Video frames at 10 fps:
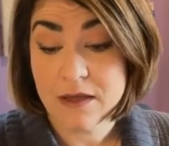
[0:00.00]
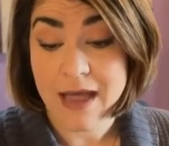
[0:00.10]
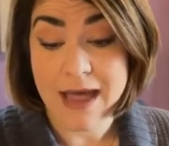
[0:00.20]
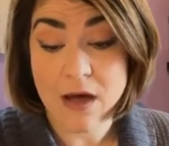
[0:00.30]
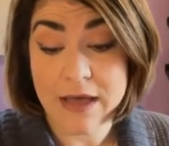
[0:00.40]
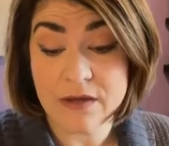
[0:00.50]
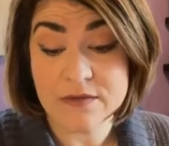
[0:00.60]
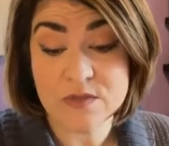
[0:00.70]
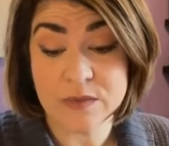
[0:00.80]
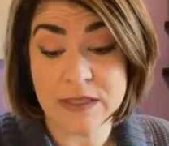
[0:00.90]
How
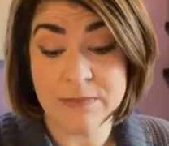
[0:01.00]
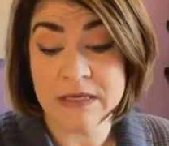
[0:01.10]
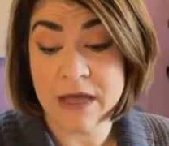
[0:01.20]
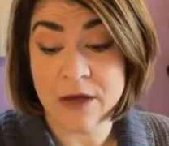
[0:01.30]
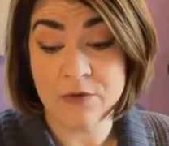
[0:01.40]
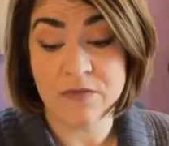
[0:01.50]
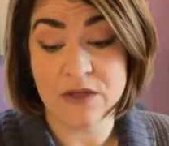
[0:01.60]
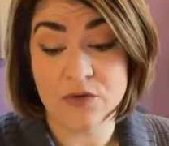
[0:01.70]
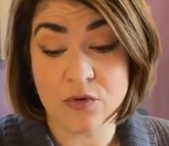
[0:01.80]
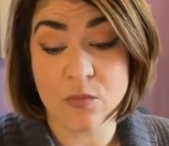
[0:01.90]
else will it be known that
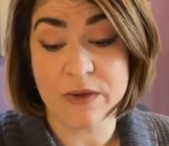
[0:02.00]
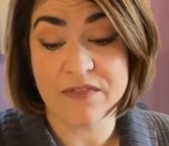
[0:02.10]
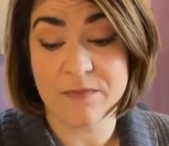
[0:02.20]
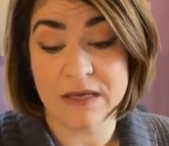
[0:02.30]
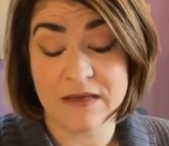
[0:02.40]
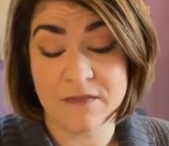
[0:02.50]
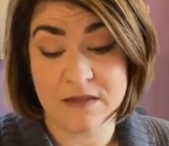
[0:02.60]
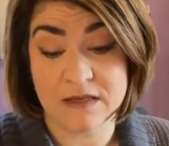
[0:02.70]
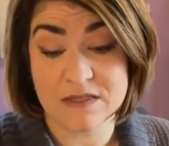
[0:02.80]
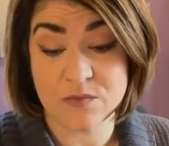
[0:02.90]
you're with me in
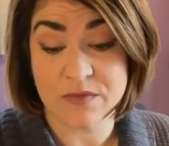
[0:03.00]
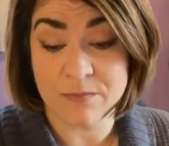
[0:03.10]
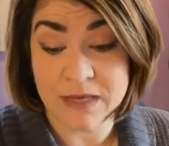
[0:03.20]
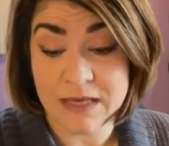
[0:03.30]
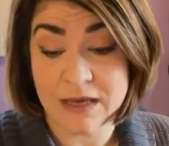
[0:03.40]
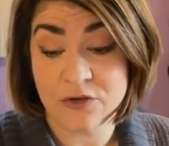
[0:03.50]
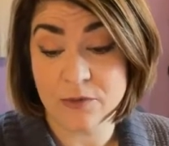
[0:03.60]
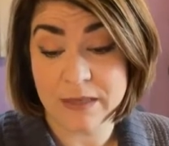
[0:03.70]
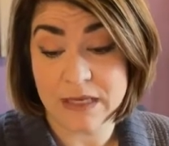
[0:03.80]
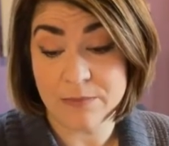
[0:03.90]
this, with me and your
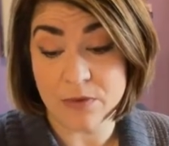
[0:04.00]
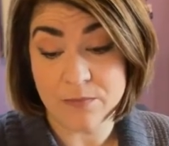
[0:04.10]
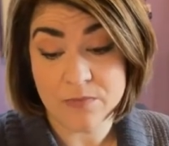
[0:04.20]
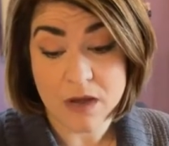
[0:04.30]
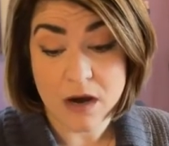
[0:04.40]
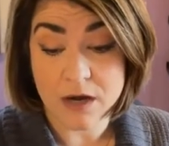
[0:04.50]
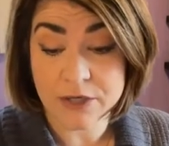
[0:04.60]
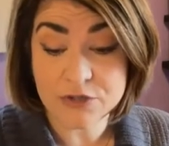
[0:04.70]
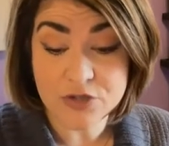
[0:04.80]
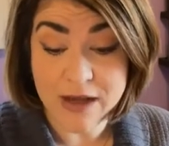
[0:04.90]
people? Are
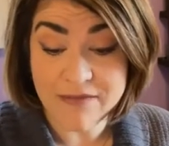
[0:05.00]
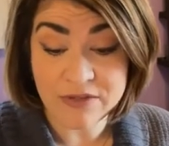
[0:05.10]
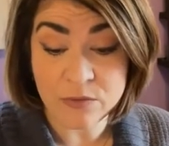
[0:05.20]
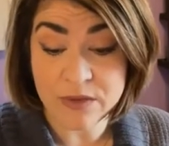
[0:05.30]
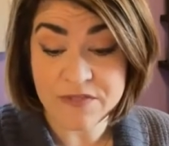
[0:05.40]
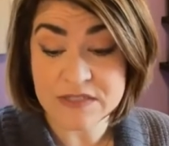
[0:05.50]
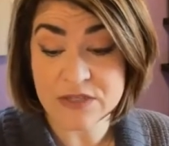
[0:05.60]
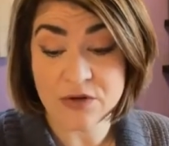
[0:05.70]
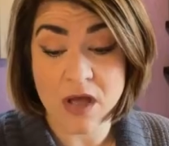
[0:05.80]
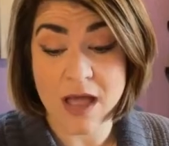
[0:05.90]
you traveling with us
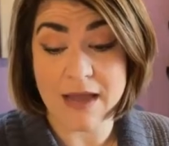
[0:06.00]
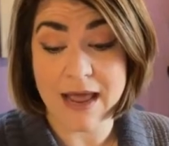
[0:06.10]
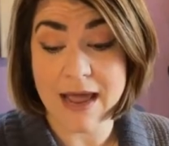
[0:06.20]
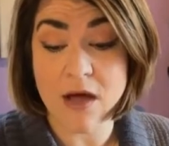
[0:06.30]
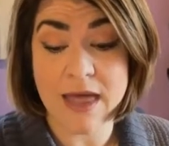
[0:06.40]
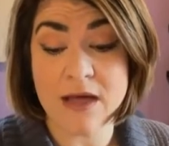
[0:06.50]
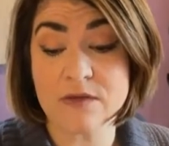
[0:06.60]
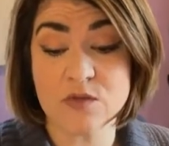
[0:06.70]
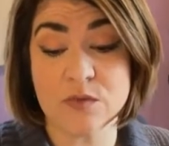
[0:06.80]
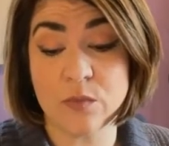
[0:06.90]
or not? How
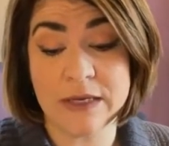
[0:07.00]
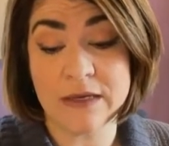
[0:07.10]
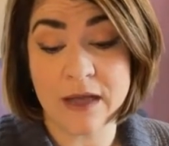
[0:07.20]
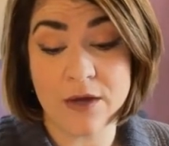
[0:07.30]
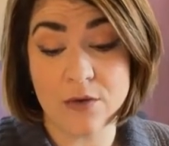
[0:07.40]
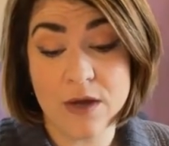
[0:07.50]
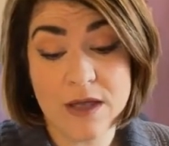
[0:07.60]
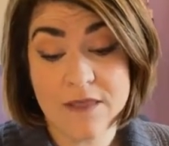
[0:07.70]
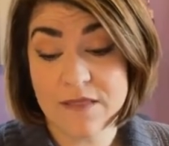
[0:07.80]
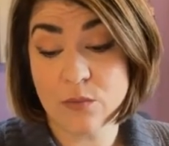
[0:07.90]
else will we know
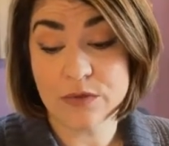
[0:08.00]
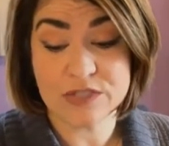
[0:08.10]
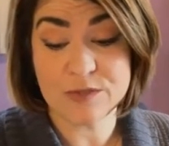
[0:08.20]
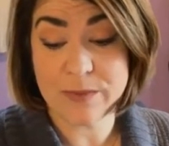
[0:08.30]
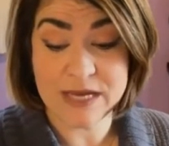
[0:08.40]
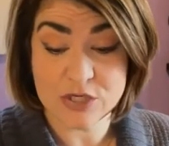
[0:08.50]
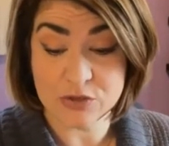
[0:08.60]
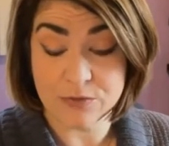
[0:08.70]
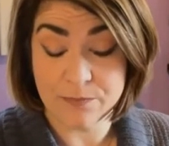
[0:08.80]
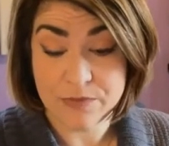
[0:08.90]
that we're
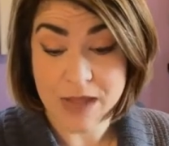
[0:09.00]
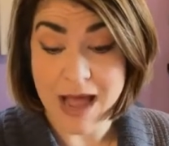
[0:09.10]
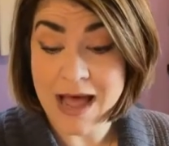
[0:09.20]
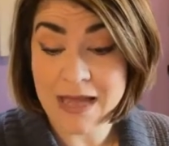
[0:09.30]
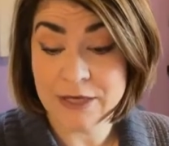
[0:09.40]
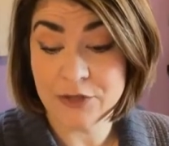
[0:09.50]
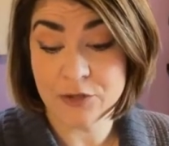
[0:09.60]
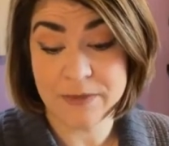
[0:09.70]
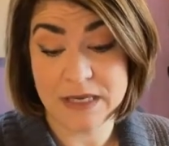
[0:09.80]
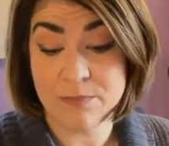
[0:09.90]
special, I and
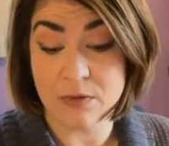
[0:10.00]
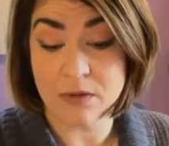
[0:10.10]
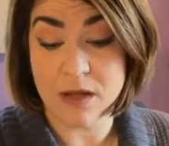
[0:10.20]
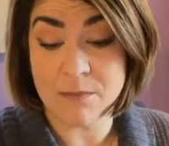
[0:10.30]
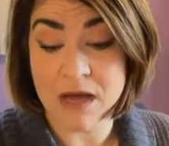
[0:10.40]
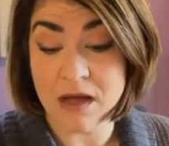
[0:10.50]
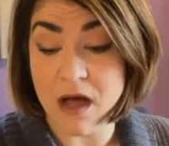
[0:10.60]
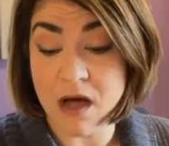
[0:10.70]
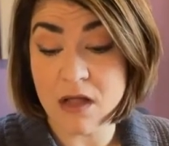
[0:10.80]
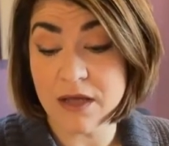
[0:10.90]
your people, among
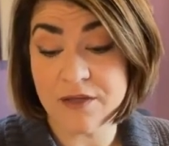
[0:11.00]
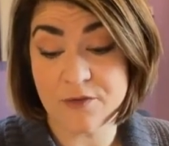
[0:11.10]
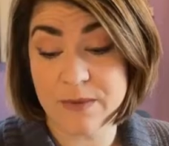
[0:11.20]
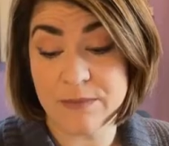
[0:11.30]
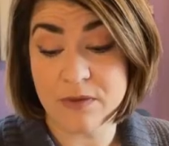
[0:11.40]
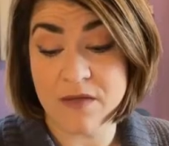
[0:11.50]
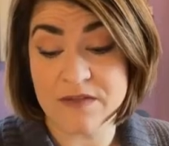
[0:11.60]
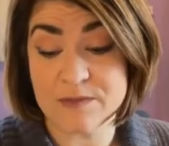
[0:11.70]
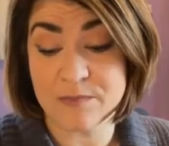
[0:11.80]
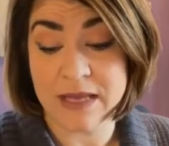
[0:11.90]
all other people on
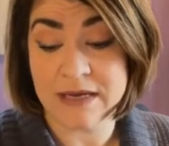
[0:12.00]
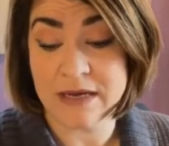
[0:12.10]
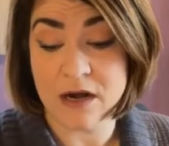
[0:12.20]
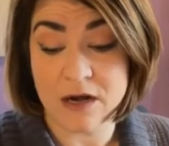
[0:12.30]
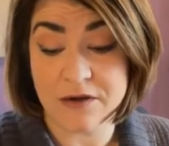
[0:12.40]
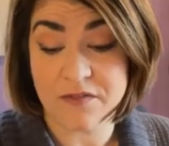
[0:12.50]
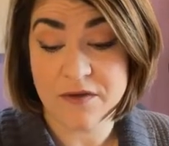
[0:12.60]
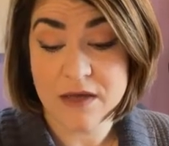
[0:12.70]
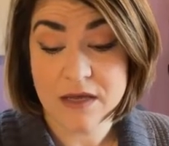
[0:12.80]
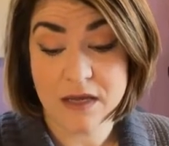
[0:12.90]
this planet earth?
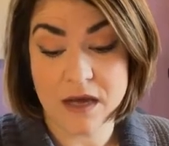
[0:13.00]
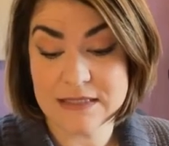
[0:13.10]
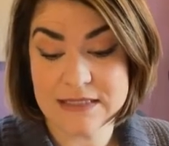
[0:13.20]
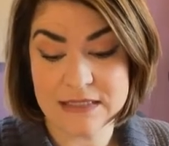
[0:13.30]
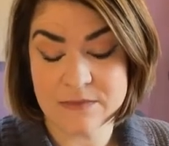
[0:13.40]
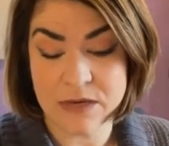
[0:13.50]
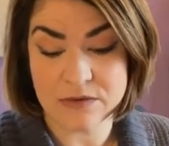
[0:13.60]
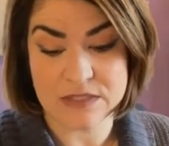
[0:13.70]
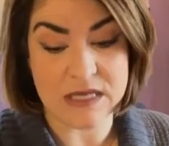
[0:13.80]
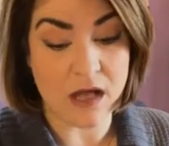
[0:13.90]
God said to
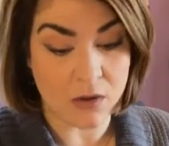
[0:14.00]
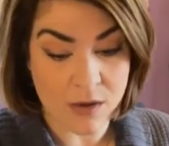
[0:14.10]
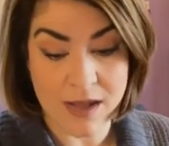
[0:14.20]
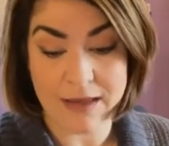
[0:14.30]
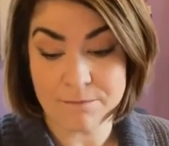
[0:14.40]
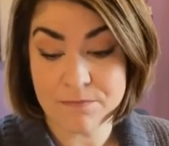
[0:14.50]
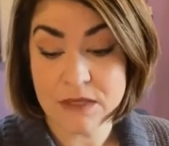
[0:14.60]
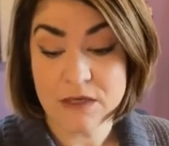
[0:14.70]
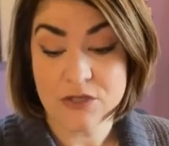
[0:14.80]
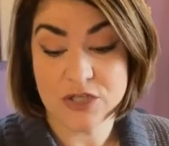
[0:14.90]
Moses, All right,
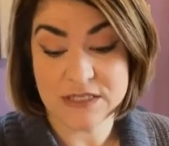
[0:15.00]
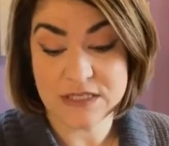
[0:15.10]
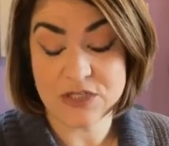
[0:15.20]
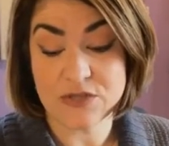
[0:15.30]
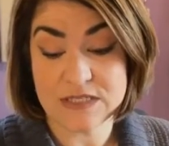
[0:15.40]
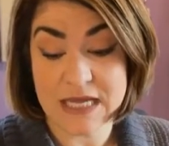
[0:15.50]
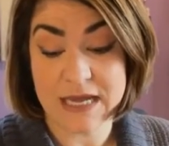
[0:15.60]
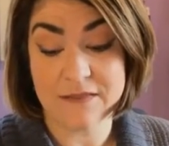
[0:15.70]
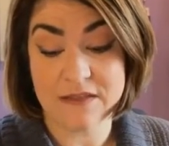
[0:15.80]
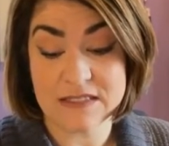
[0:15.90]
just as you
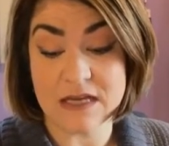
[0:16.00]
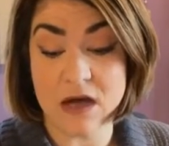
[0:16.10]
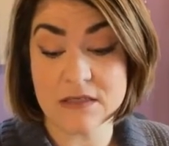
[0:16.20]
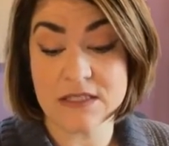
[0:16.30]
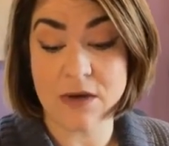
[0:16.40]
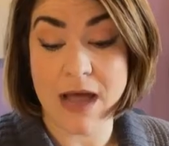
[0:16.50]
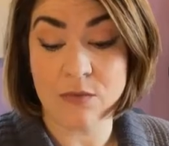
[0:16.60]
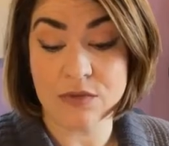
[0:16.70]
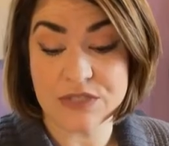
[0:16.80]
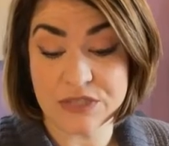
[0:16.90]
say, this also I
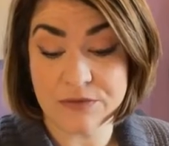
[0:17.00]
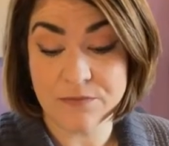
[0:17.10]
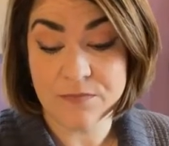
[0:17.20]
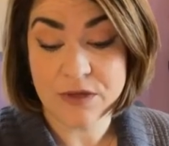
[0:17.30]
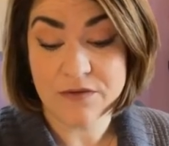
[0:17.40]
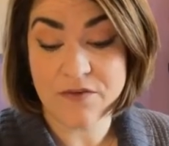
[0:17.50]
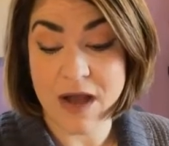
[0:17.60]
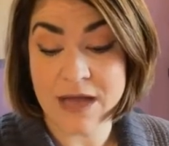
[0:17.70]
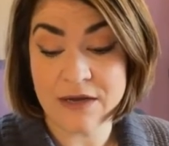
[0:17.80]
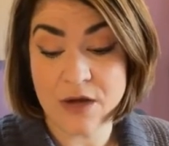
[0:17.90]
will do, for
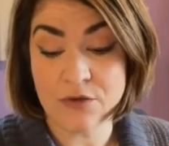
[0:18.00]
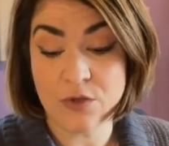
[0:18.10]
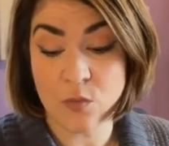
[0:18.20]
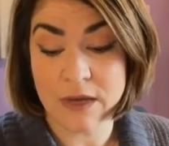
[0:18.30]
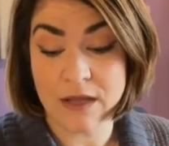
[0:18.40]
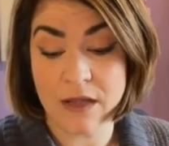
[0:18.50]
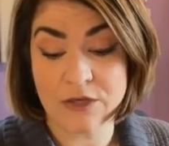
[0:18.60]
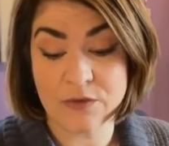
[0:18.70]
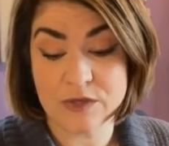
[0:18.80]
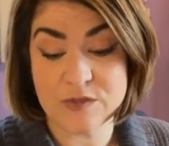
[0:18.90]
I know you well and
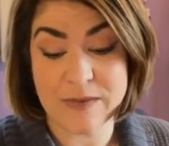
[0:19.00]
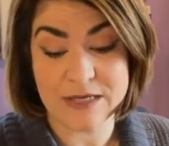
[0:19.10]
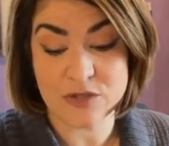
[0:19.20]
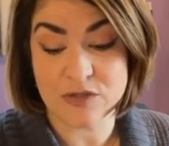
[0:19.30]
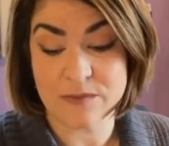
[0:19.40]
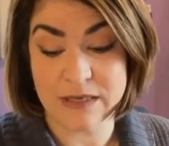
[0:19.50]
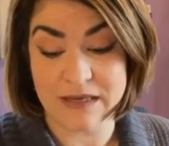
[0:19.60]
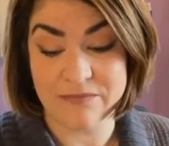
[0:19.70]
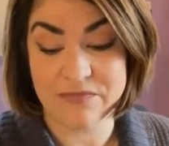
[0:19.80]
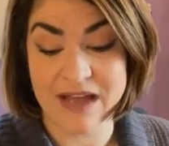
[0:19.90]
you are special to
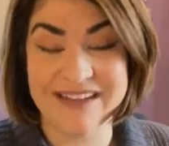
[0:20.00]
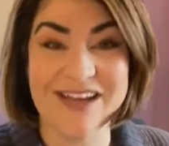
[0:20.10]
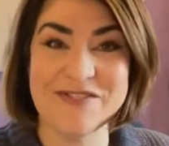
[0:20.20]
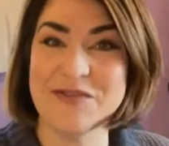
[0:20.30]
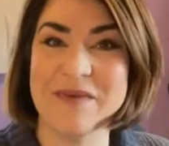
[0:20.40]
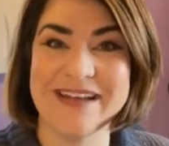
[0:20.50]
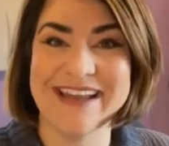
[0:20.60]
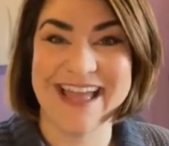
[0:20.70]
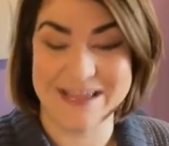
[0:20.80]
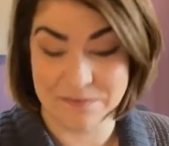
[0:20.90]
me. I know you by
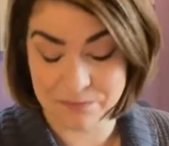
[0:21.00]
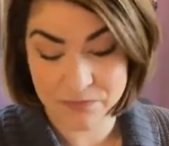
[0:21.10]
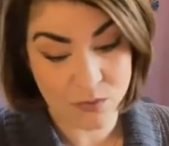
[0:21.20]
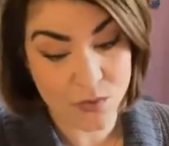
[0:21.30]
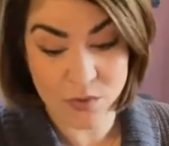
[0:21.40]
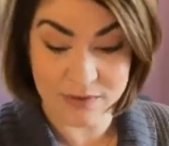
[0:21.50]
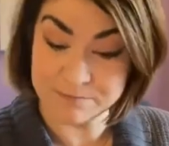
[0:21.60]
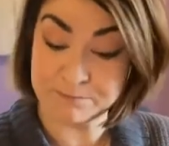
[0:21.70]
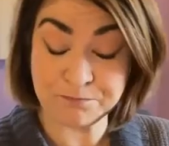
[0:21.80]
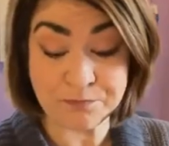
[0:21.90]
name.
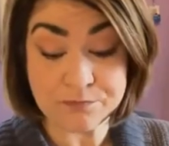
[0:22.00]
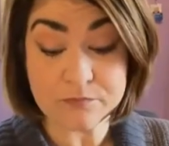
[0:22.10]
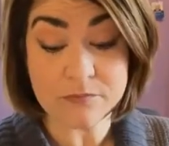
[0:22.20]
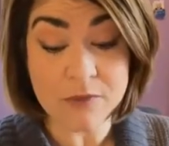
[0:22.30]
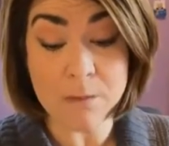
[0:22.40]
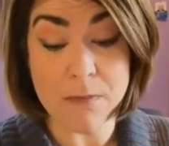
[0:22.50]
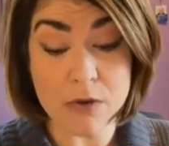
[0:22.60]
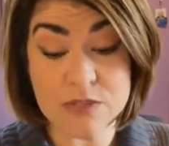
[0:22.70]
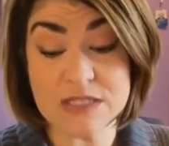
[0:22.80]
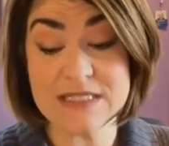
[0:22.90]

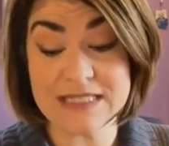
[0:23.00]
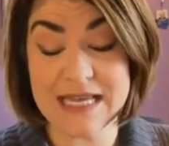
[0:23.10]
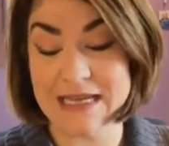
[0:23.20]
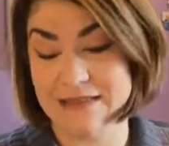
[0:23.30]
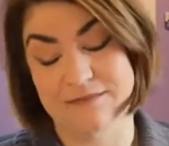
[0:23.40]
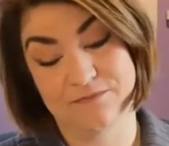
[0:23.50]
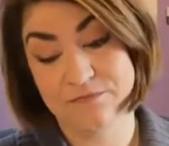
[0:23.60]
Moses said,